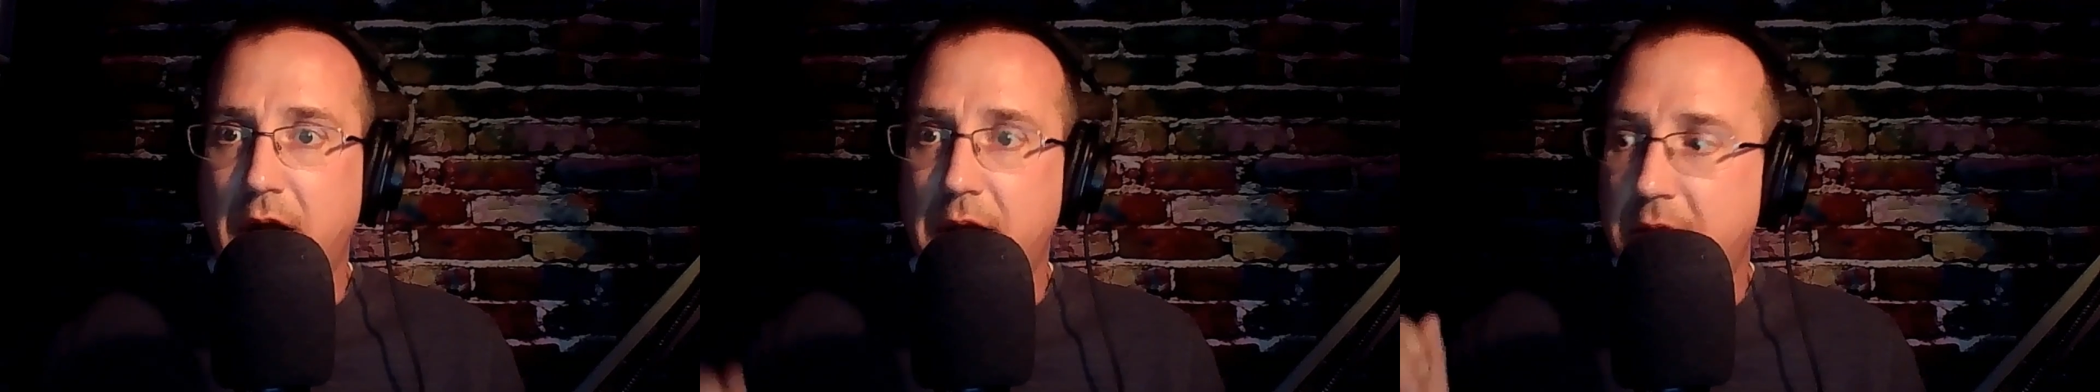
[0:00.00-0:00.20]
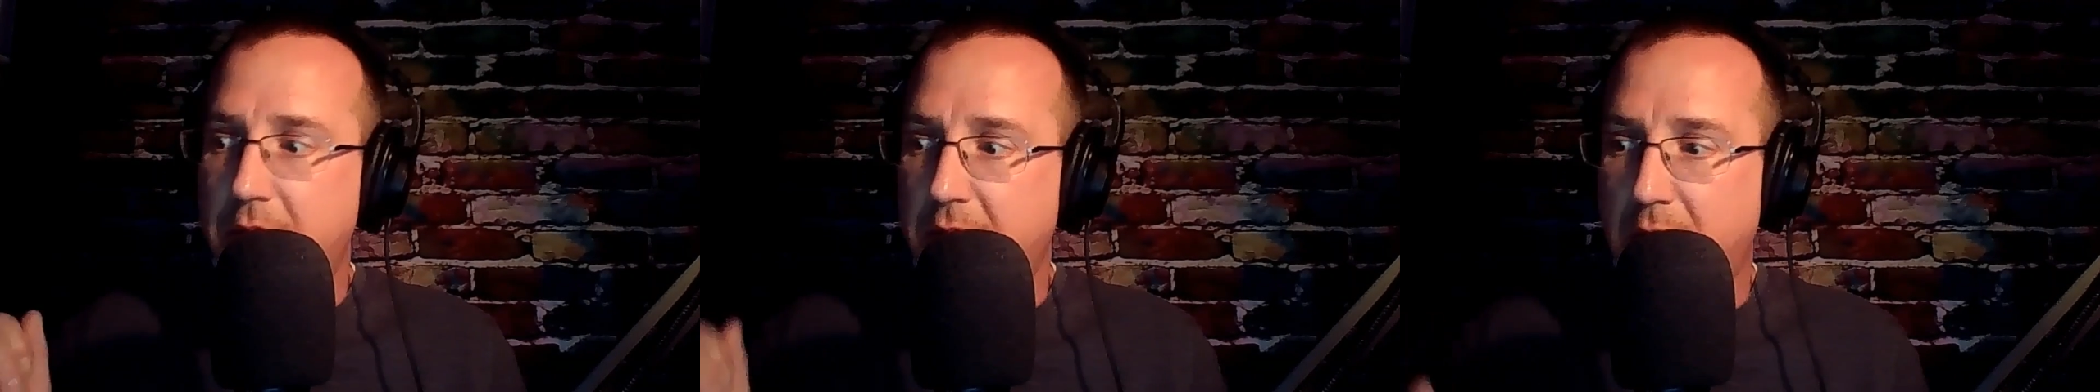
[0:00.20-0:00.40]

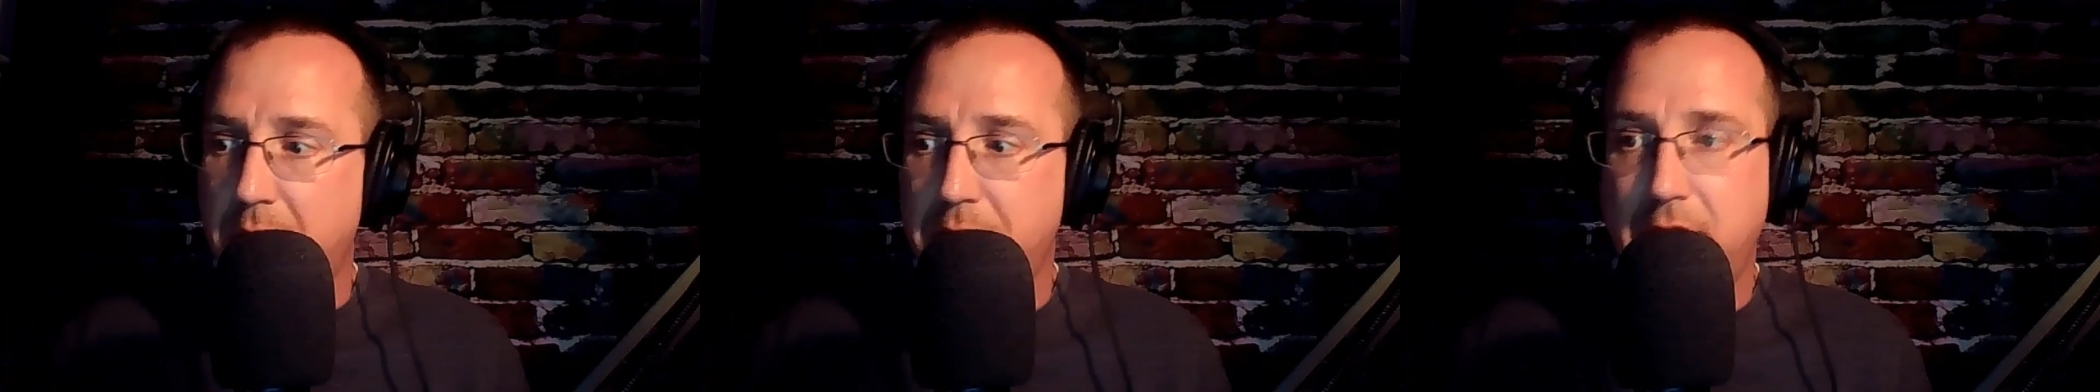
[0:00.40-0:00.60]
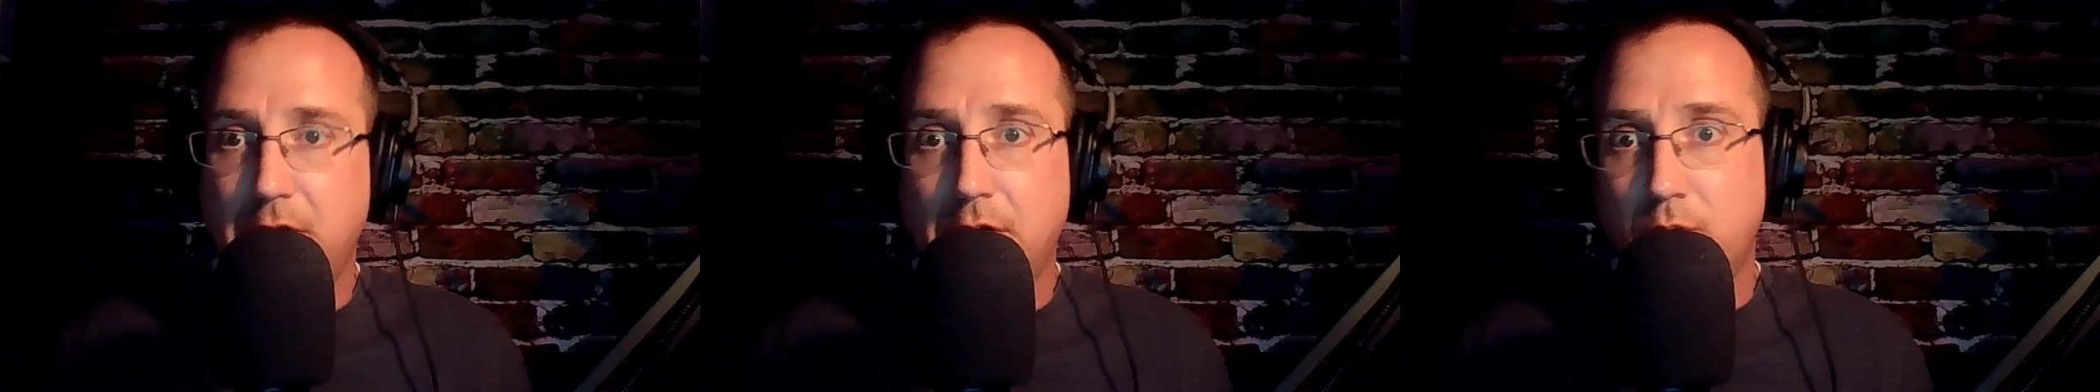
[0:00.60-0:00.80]
and then the
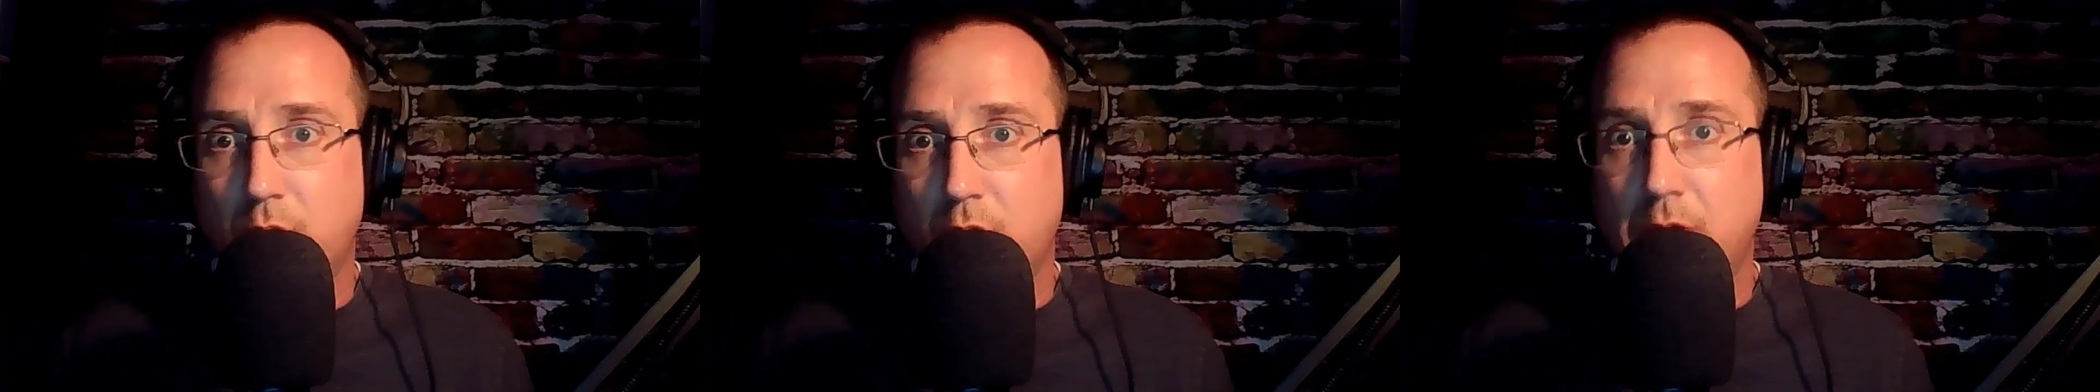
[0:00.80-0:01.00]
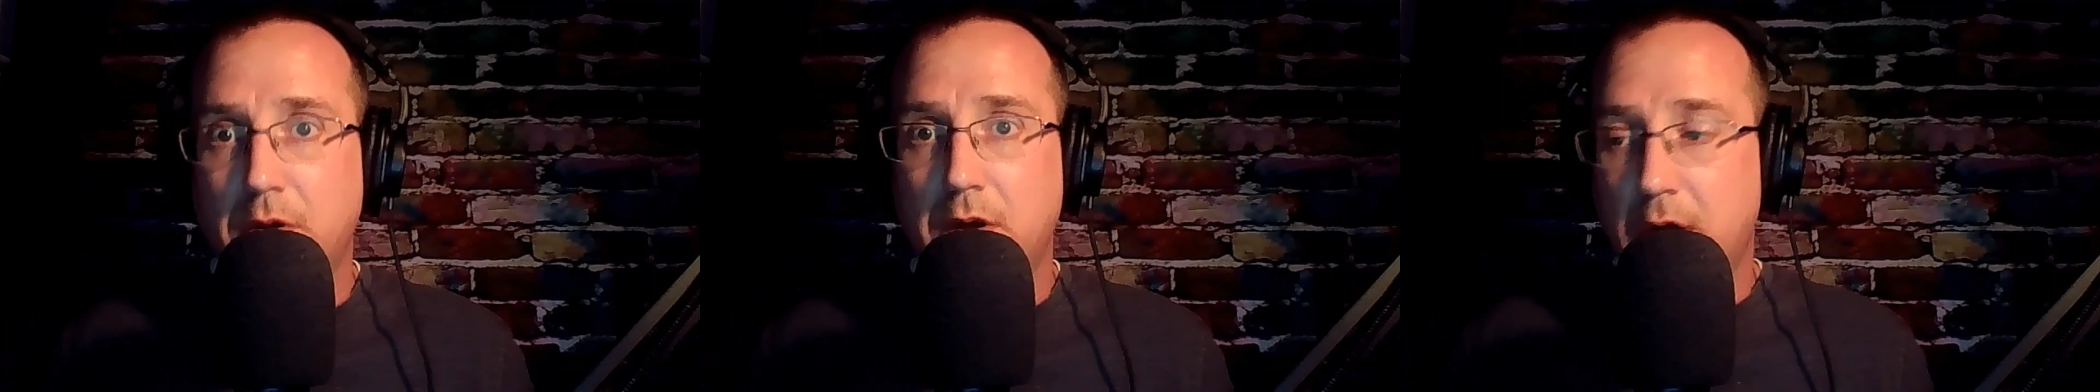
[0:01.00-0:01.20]
computer
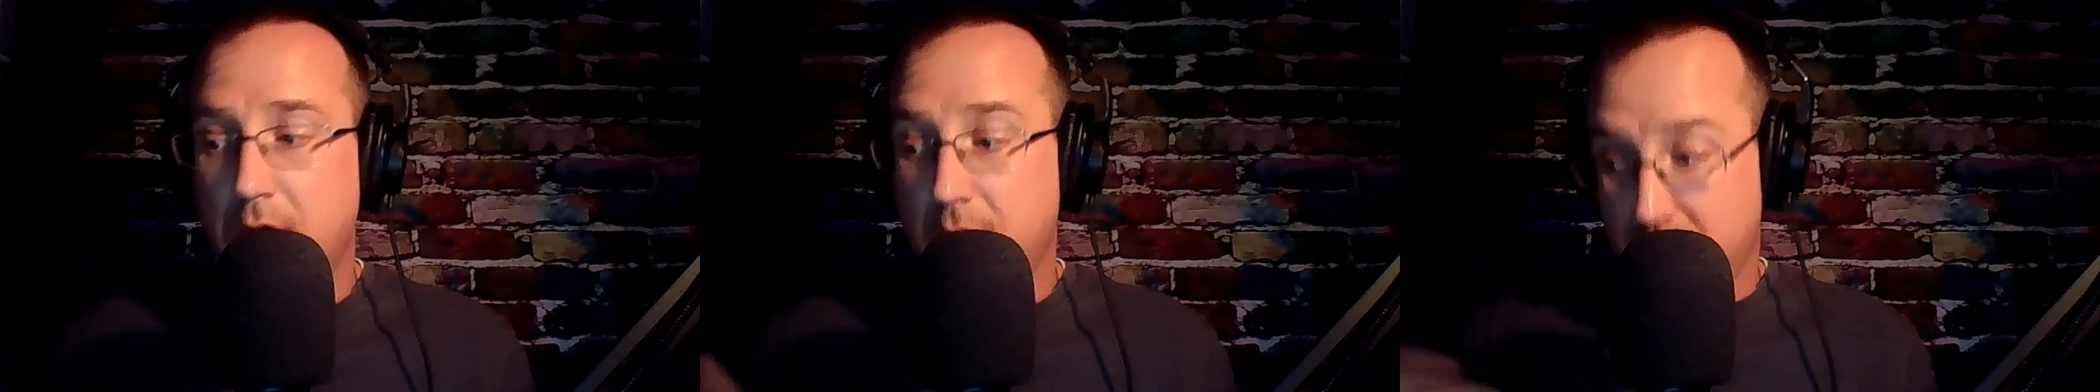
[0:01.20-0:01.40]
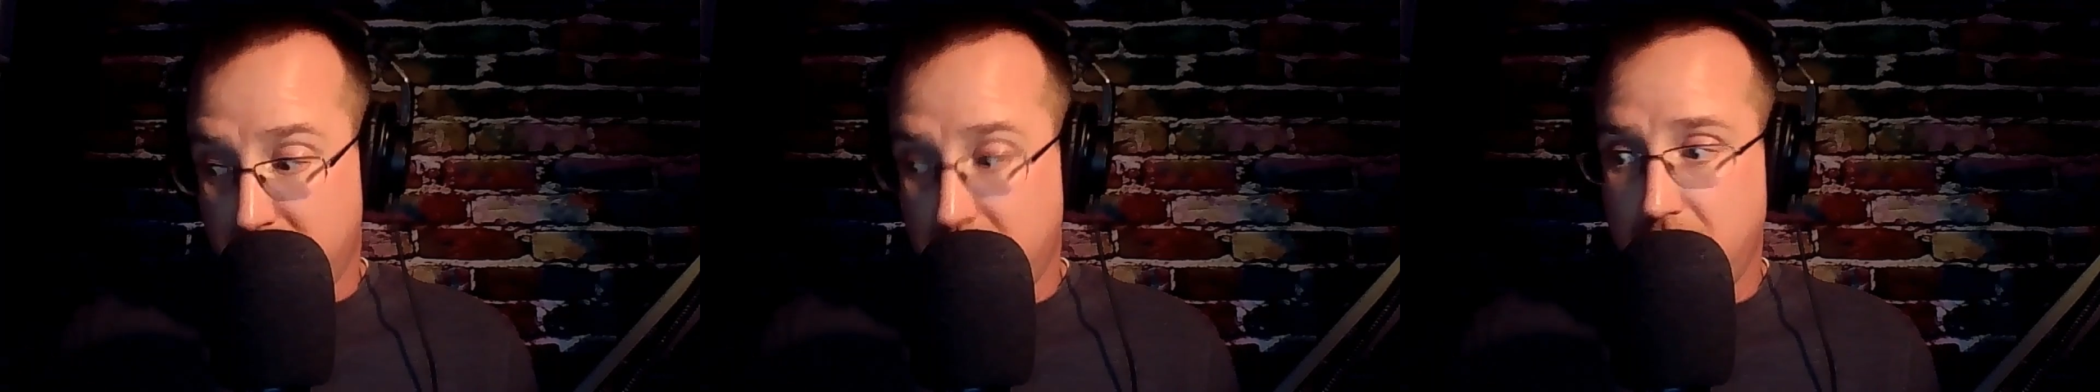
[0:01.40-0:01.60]
will
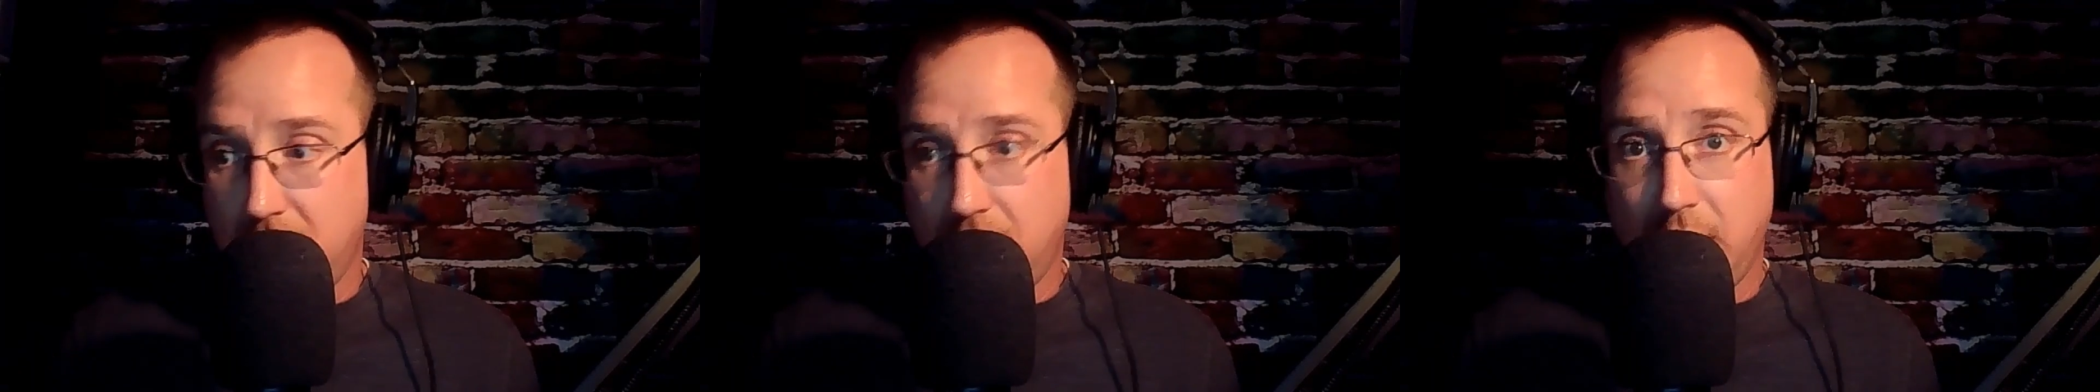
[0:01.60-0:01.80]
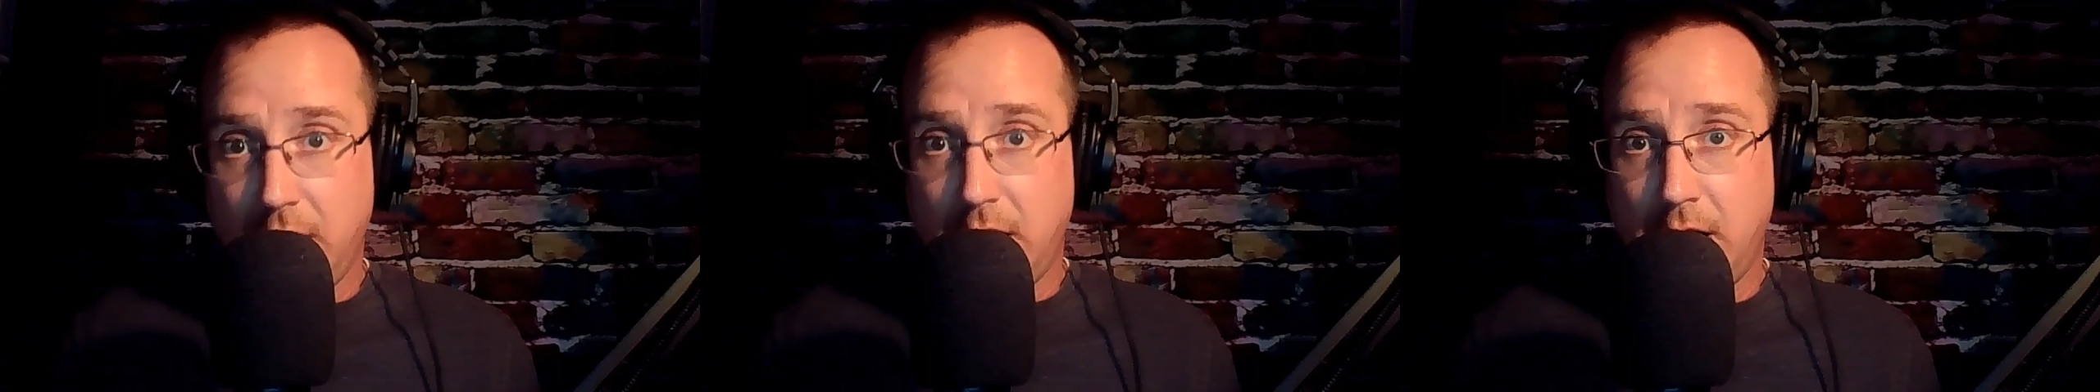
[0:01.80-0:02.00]

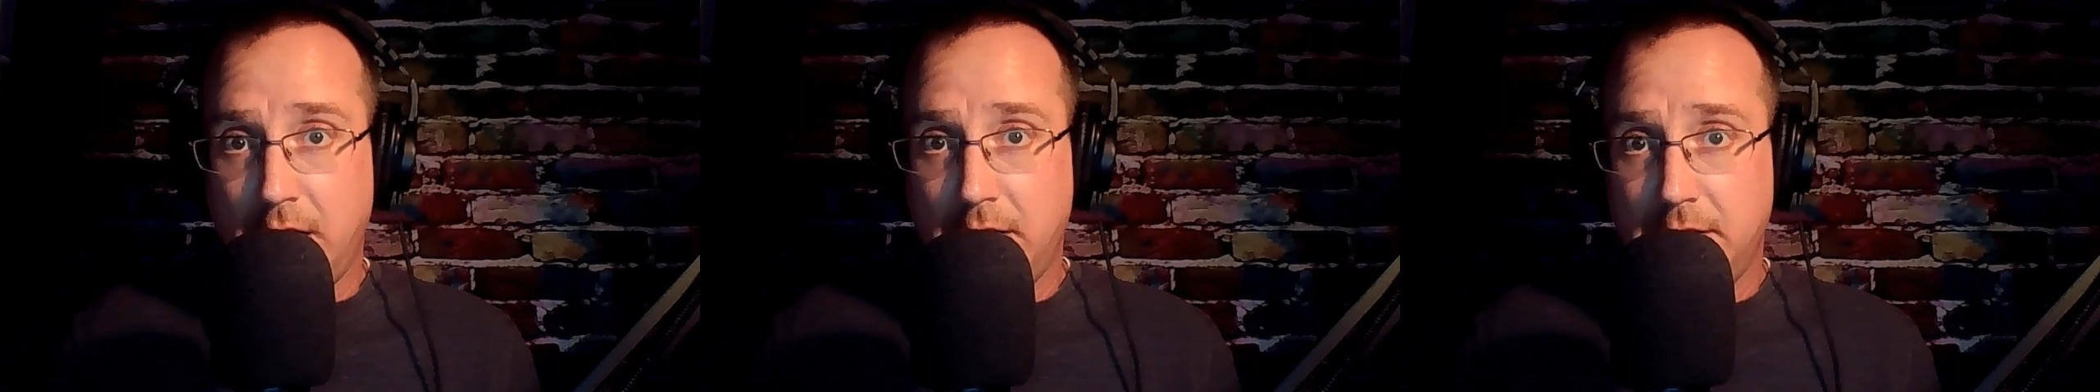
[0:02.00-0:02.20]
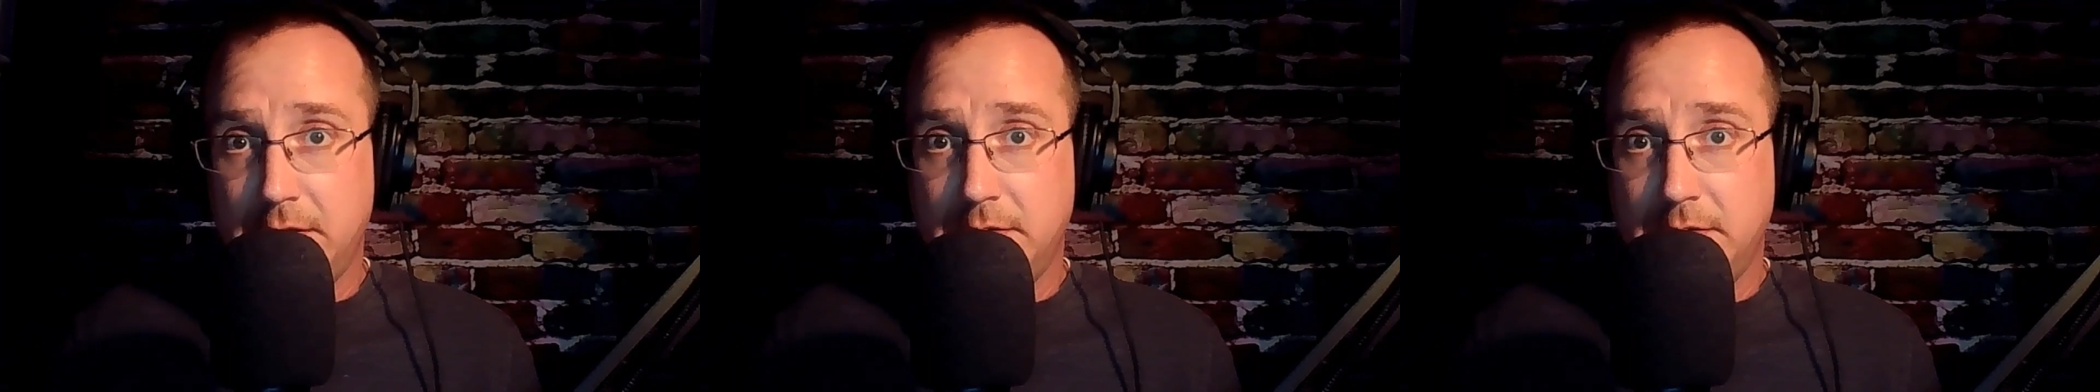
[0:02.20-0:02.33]
uh,